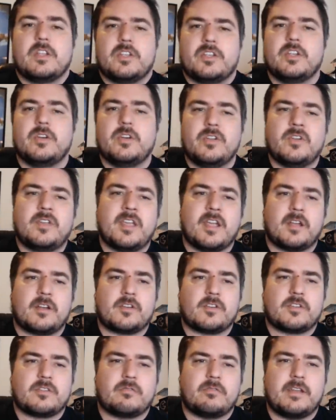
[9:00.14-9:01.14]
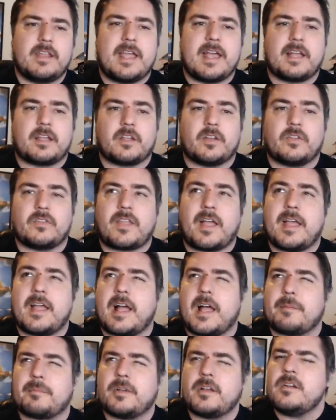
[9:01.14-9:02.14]
characters, 3 Echoes.
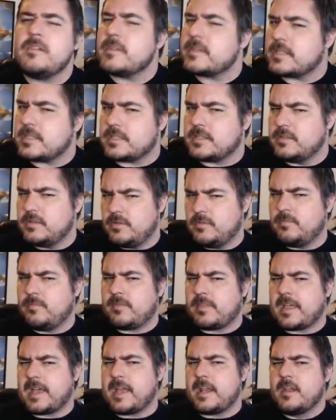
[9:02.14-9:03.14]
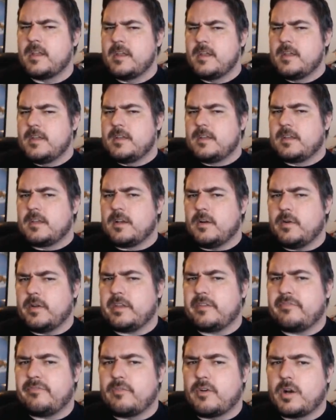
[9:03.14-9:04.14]
I'm going to assume that going
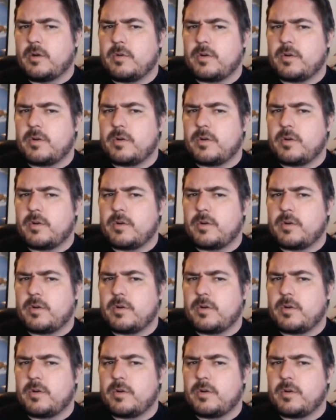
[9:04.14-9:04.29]
forward, we're